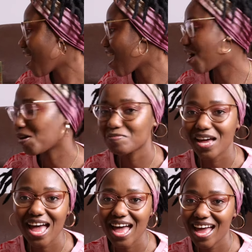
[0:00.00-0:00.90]

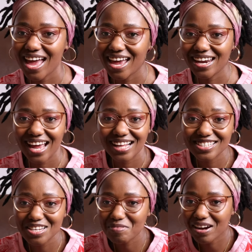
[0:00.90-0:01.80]
And I'll
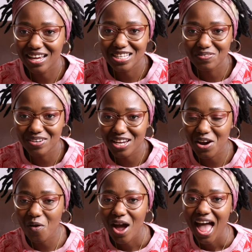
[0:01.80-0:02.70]
see you in my next
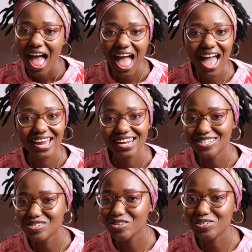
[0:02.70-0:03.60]
video. And
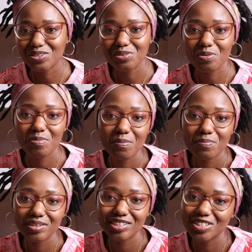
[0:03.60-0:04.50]
as usual,
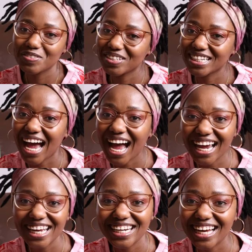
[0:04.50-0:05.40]
remember to be
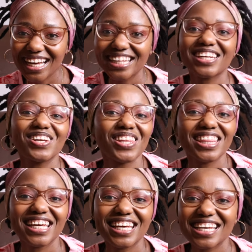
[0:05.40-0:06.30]
kinder than you
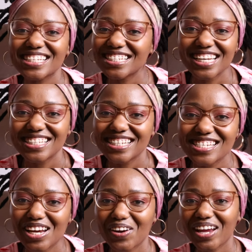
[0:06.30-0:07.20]
think is
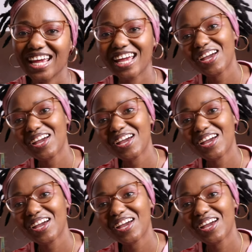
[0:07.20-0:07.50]
necessary.